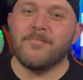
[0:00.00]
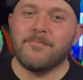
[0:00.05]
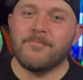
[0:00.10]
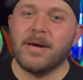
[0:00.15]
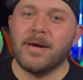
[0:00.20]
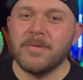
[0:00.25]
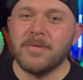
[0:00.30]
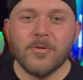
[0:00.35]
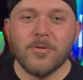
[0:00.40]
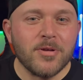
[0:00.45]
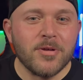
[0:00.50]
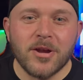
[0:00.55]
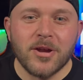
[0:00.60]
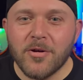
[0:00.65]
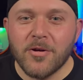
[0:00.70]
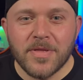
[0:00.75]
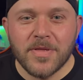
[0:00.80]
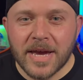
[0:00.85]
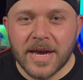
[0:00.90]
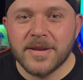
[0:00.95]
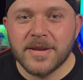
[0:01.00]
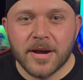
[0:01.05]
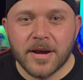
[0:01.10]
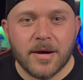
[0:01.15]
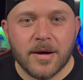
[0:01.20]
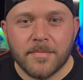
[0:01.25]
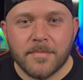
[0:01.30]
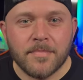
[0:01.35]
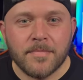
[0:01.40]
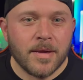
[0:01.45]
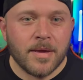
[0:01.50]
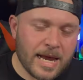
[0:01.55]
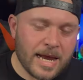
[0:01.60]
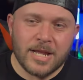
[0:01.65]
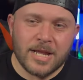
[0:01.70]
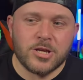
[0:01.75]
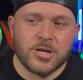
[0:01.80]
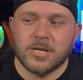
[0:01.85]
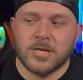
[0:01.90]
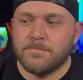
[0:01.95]
maybe they really are that dumb. And
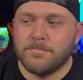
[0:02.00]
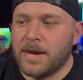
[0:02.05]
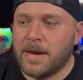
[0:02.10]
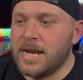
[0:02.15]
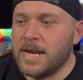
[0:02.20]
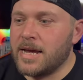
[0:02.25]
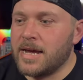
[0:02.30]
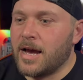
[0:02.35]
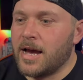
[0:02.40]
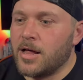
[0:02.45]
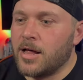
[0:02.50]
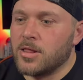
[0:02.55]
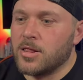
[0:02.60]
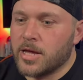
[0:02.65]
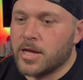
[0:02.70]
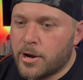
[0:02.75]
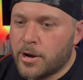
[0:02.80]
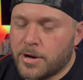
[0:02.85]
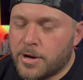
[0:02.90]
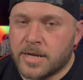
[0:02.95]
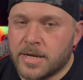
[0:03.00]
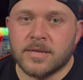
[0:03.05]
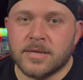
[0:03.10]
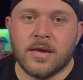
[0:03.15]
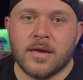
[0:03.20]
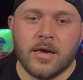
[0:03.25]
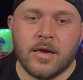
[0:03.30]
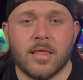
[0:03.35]
it just made it hilarious.